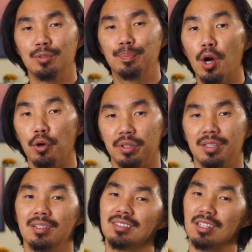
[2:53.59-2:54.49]
to both
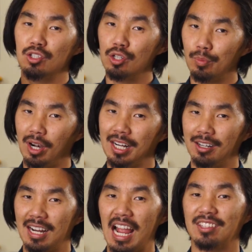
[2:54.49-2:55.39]
the
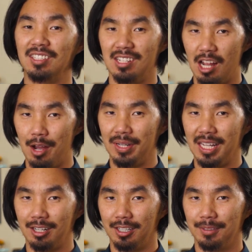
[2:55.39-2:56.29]
numerator and the
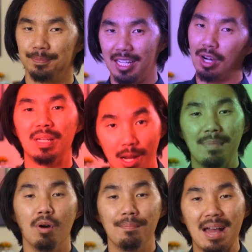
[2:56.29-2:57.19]
denominator.
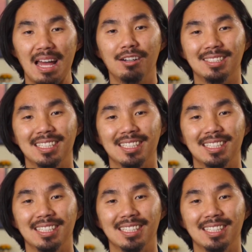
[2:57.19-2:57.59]
What matters